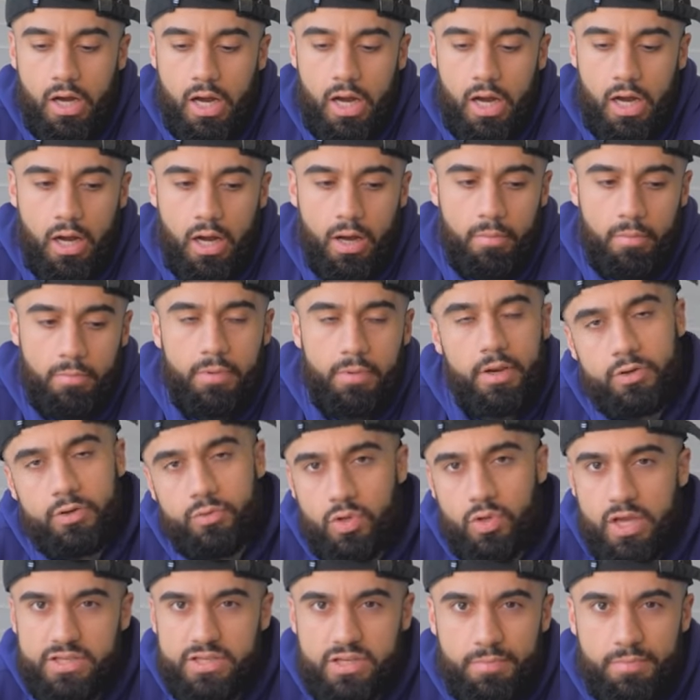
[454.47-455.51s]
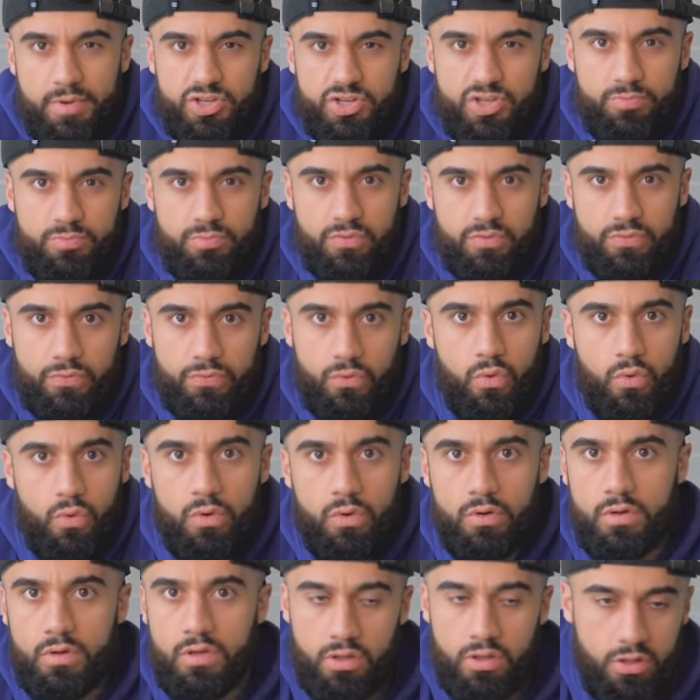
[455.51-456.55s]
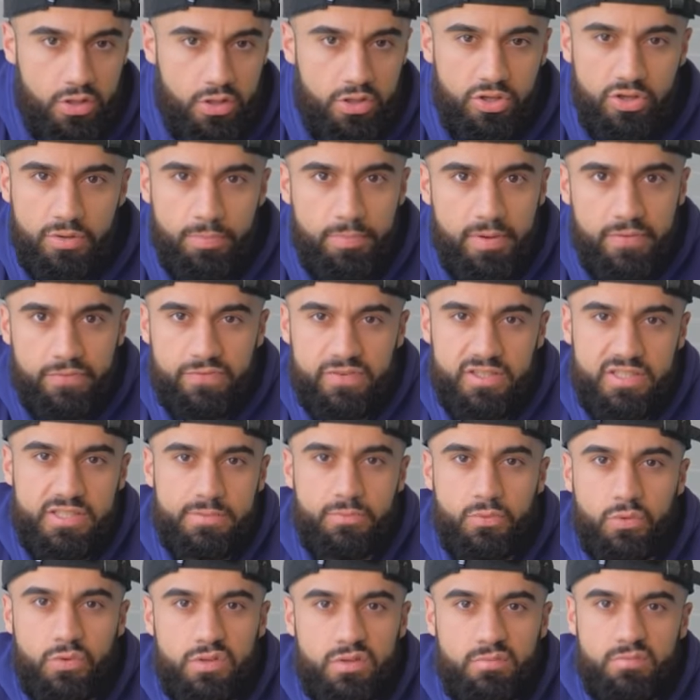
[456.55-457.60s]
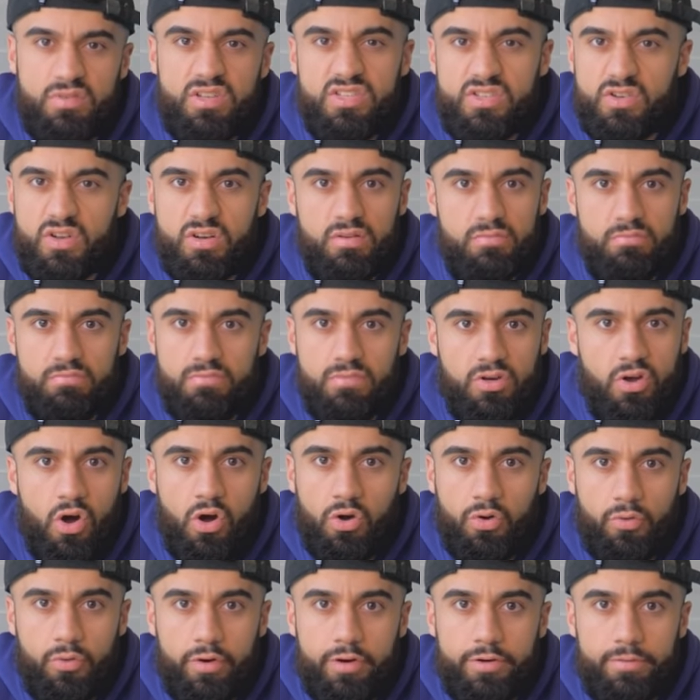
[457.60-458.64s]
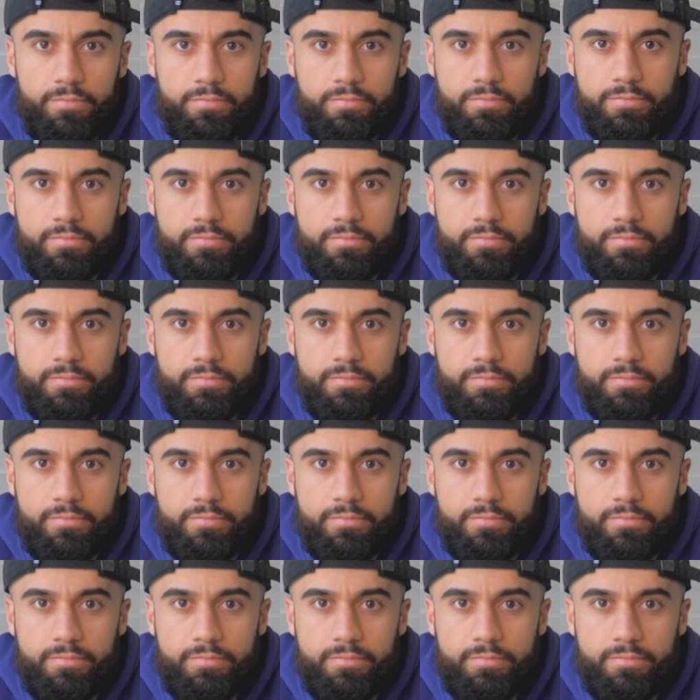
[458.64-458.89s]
Um, and as I mentioned before, you can be flexible with them, it's not concrete.